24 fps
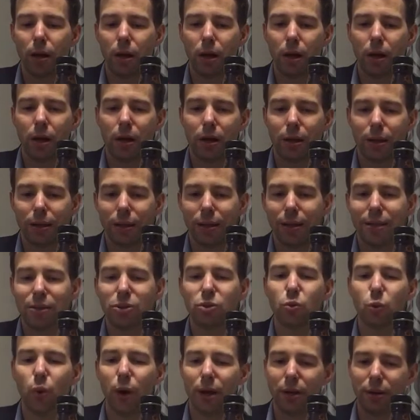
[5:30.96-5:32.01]
uh,
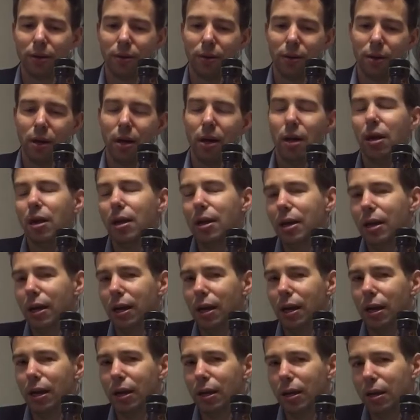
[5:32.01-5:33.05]
this one.
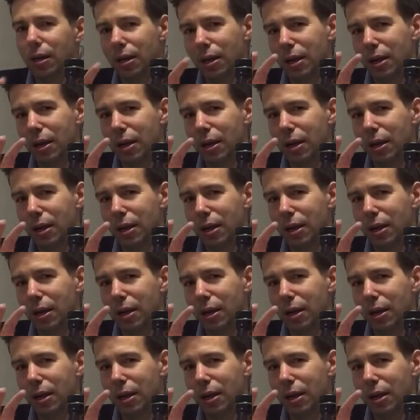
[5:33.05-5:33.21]
Uh,